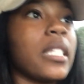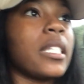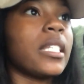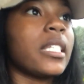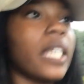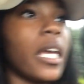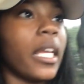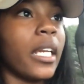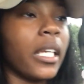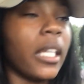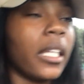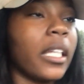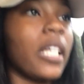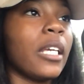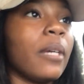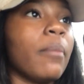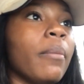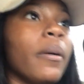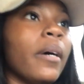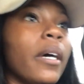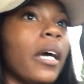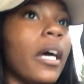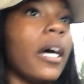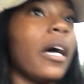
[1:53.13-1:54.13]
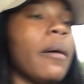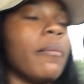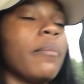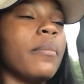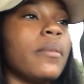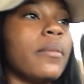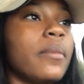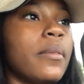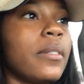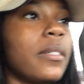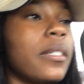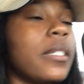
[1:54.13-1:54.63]
technically, but I'm
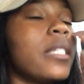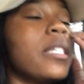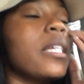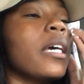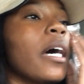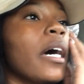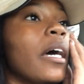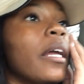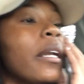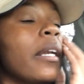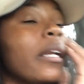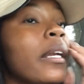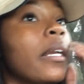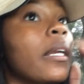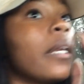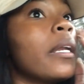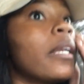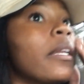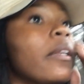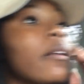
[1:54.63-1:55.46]
done